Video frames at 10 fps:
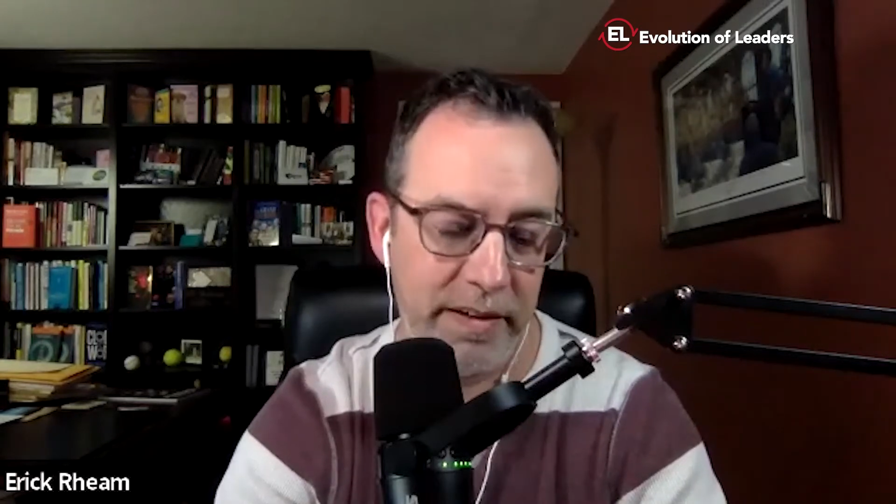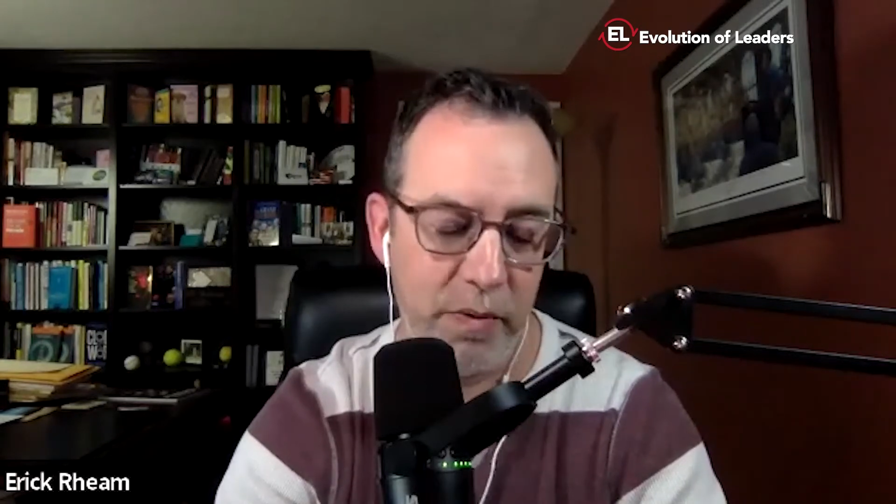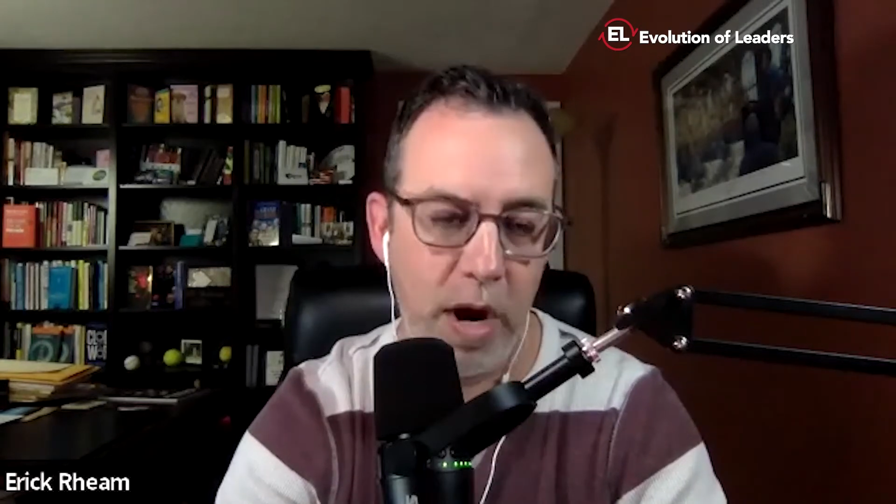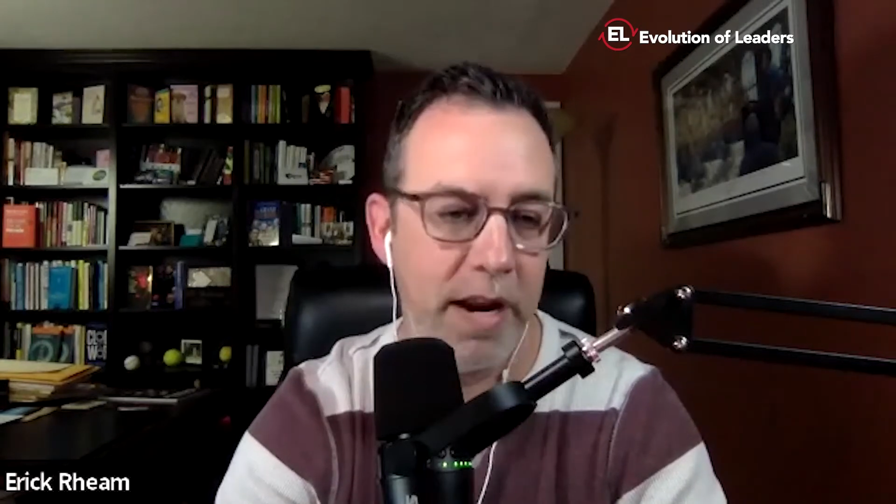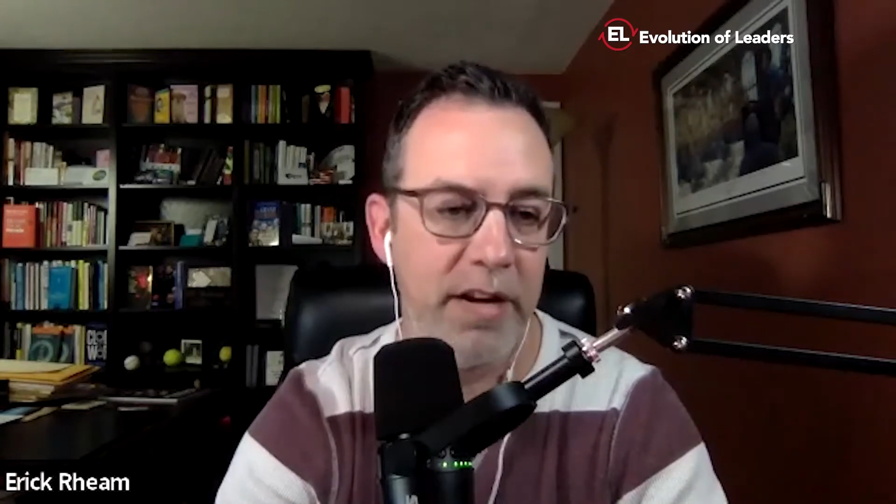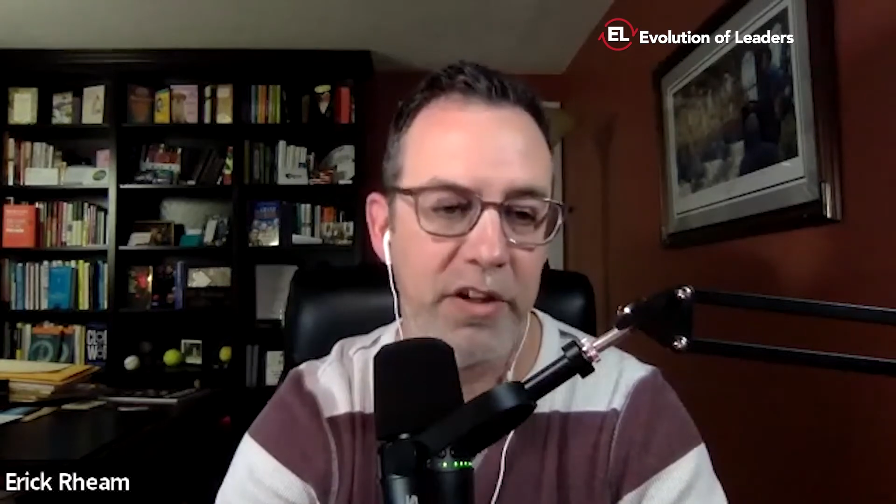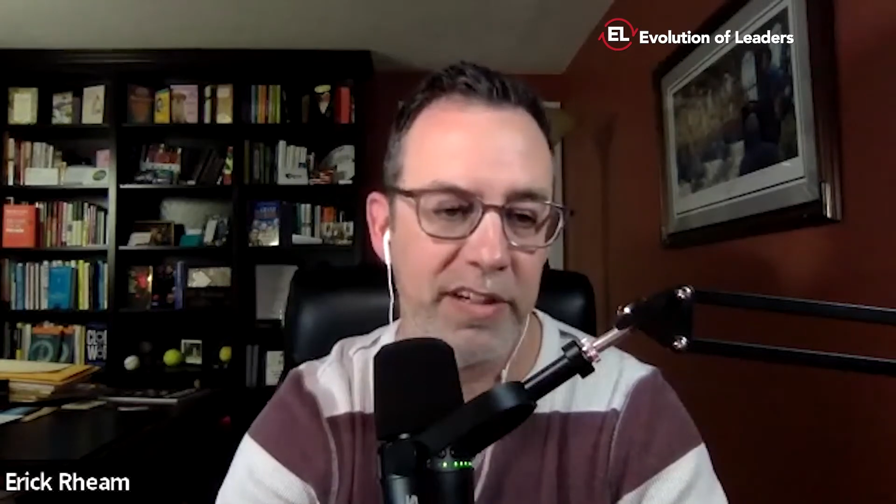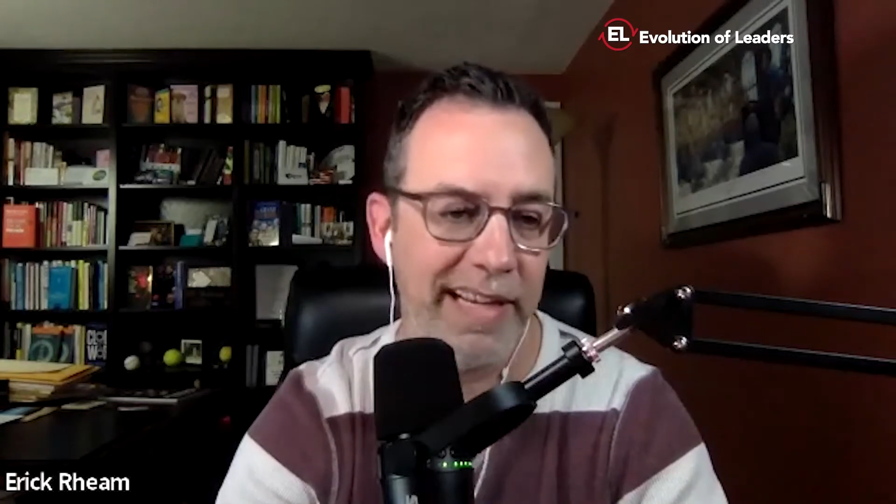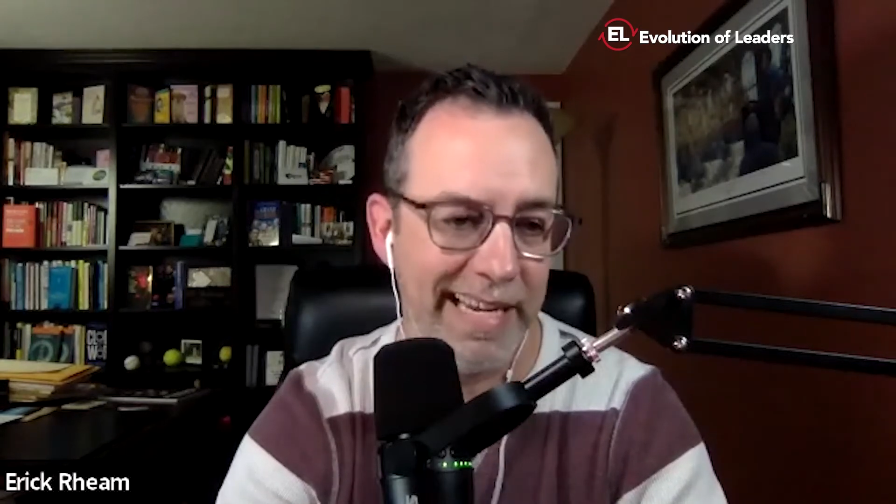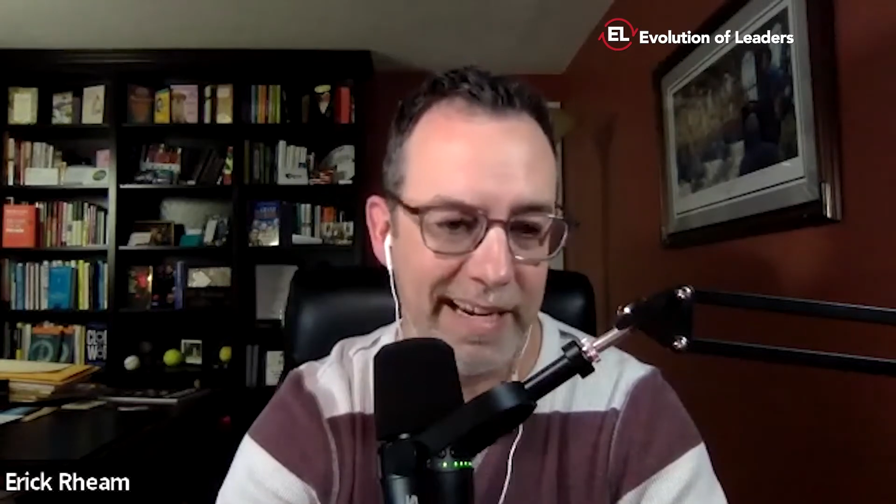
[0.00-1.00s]
Why not just
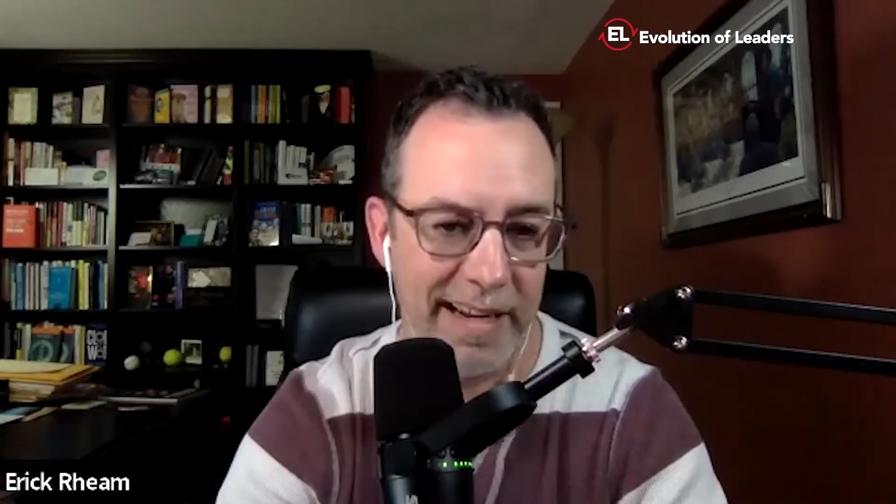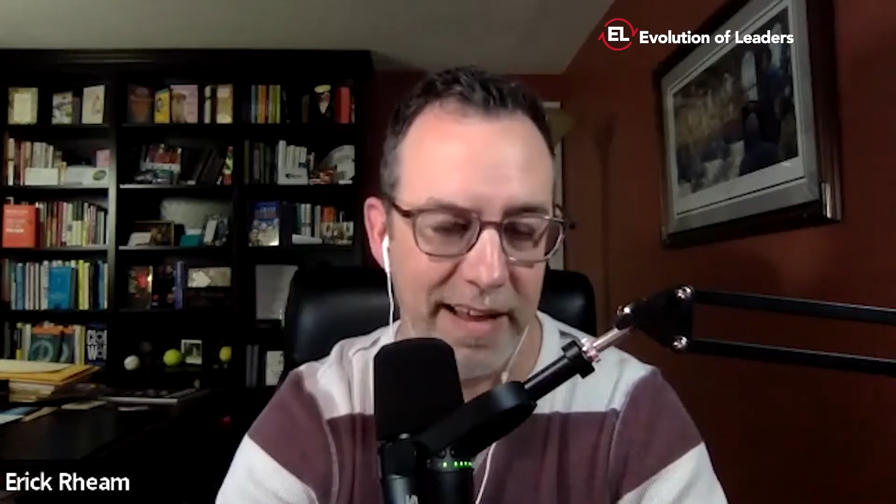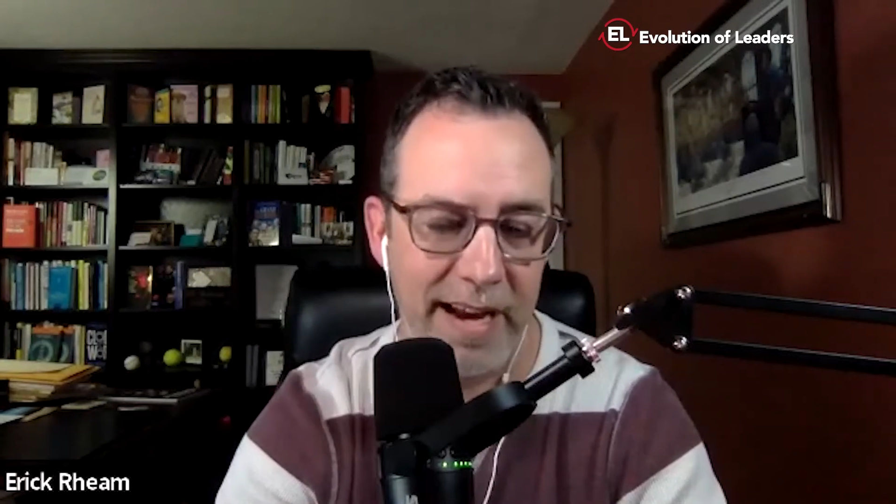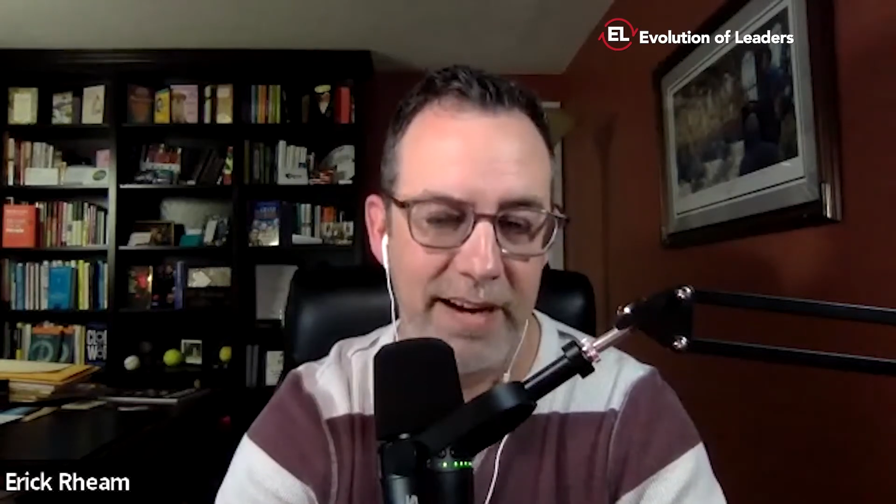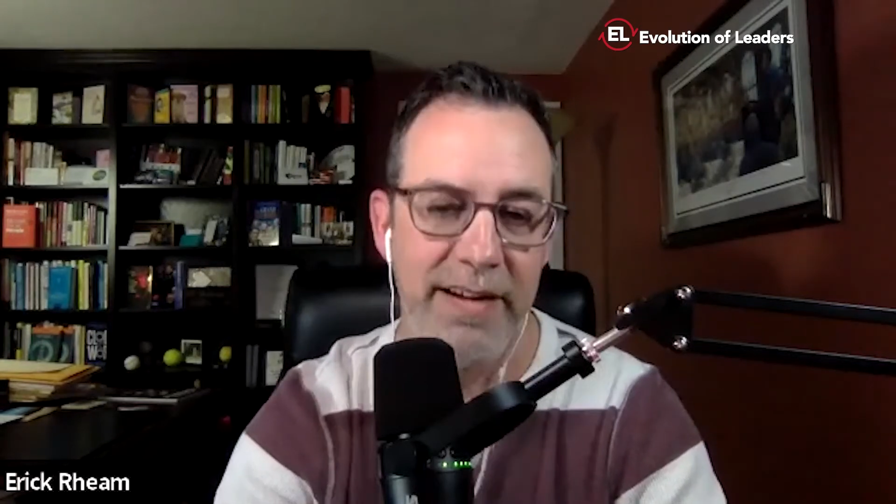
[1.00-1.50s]
lean into that?